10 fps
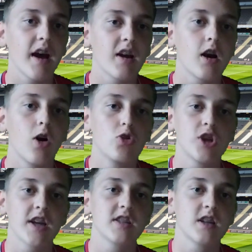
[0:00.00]
at
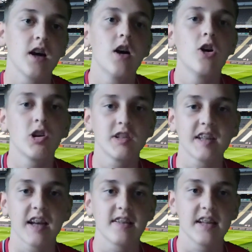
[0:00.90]
Colchester on
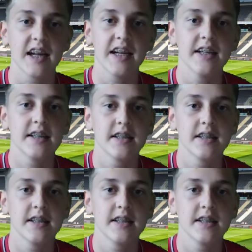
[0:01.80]
Saturday.